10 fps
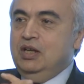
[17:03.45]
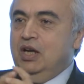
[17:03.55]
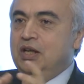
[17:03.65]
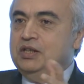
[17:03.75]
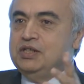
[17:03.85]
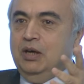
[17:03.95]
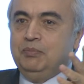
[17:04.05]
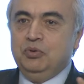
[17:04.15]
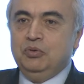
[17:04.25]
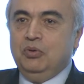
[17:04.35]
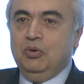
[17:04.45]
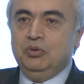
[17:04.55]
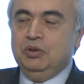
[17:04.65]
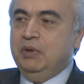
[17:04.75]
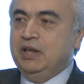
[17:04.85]
and it's up to all
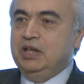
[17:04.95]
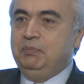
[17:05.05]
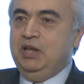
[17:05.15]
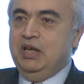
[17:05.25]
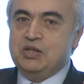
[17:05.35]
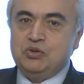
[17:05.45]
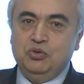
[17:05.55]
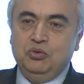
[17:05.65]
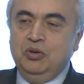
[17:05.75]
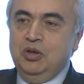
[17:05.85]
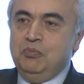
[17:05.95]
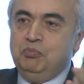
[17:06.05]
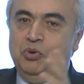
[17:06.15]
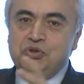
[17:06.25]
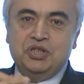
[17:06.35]
the market players to
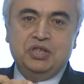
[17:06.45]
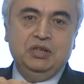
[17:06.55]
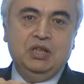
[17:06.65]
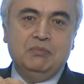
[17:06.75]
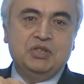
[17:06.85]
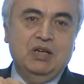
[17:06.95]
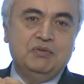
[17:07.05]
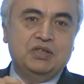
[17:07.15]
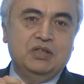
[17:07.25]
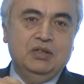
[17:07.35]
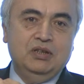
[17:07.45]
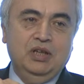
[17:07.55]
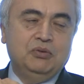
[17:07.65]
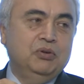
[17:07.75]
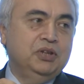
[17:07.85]
position themselves
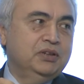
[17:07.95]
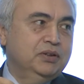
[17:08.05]
accordingly.